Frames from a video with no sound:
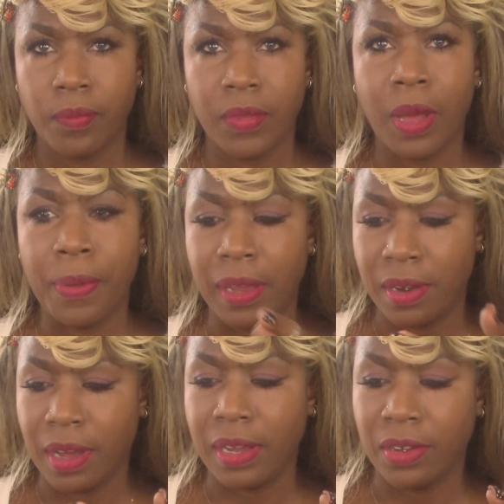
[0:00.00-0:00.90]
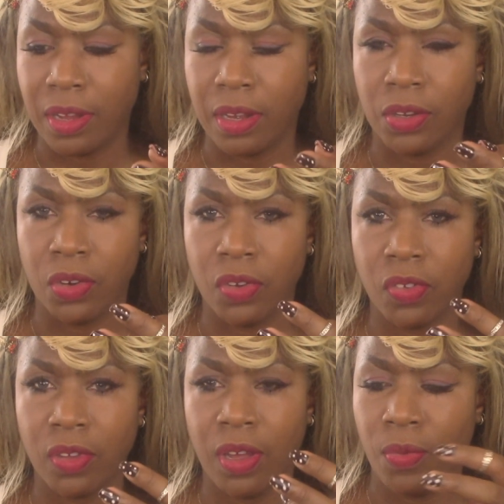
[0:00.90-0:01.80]
I paid
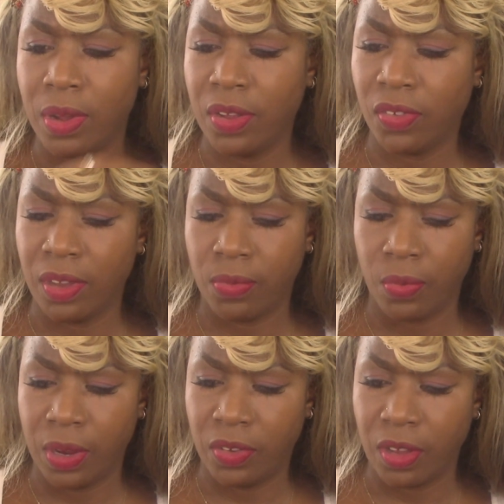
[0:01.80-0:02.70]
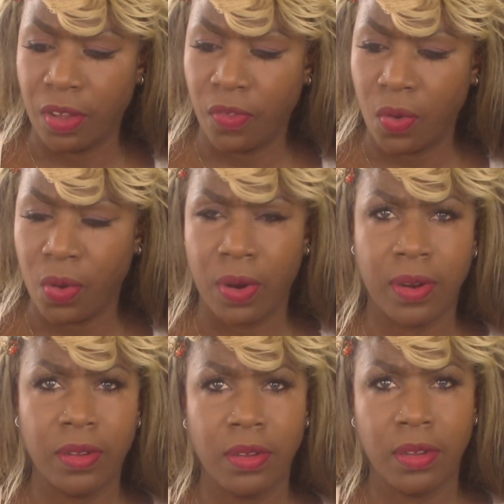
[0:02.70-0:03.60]
$9. And what does it retail
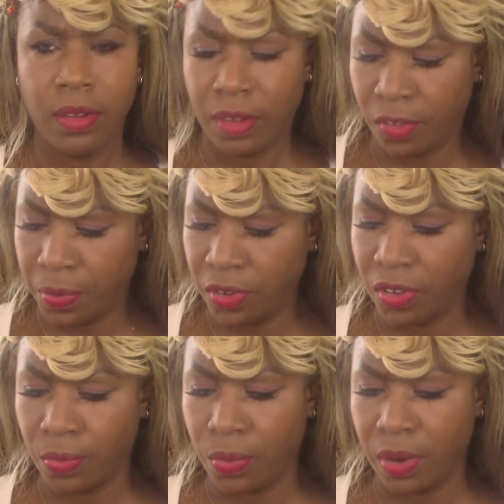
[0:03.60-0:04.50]
for? It's pretty reasonable.